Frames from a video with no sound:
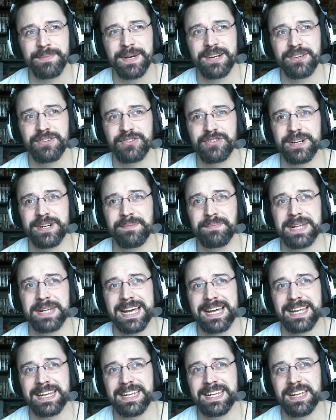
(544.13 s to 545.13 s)
about Dream
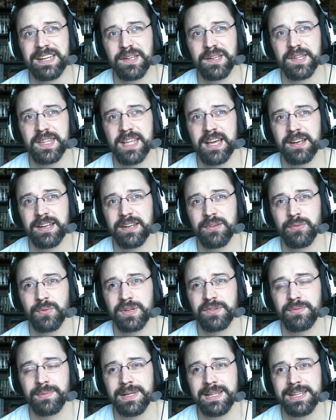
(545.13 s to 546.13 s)
Daddy, is that it
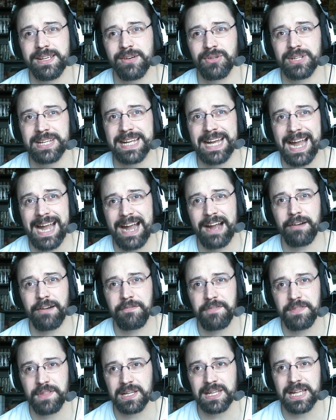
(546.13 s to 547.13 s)
was really only
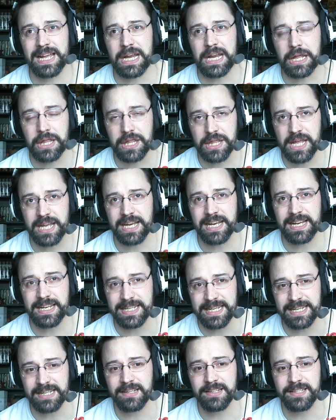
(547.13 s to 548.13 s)
half the length that it
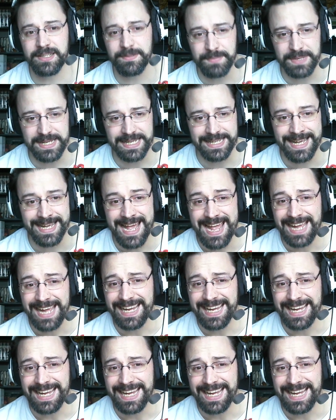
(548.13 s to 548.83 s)
needed to be.